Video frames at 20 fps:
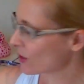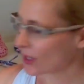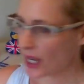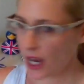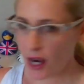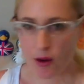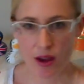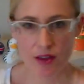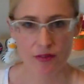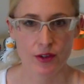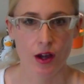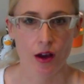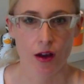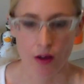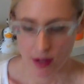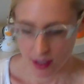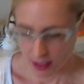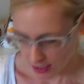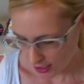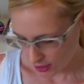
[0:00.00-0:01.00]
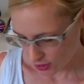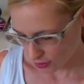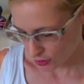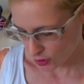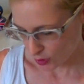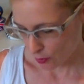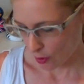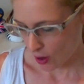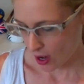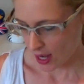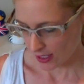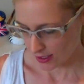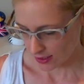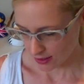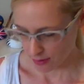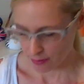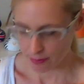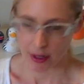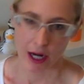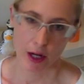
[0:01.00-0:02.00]
here I've got a Dr. Brand
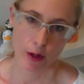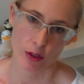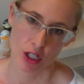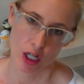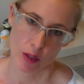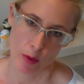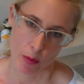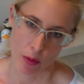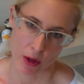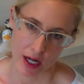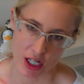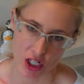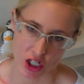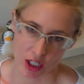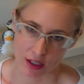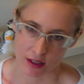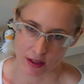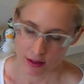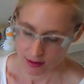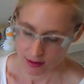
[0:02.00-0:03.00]
microdermabrasion